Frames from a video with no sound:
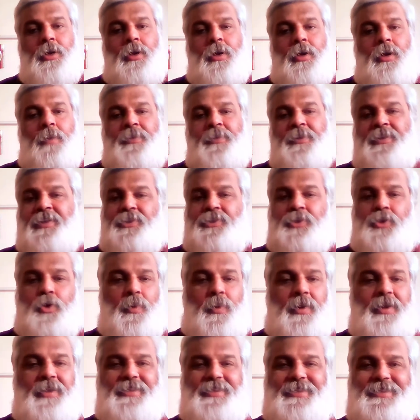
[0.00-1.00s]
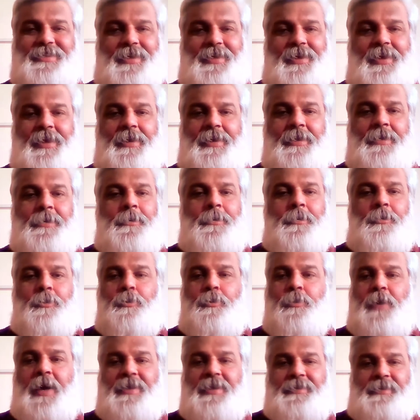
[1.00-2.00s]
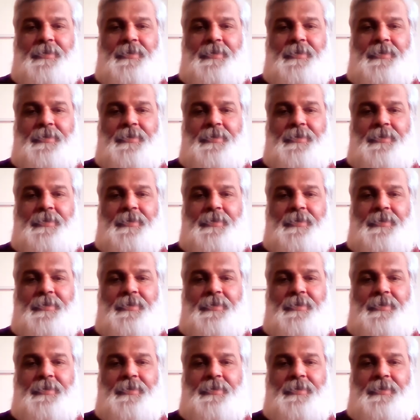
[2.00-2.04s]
but there's no one in sight who has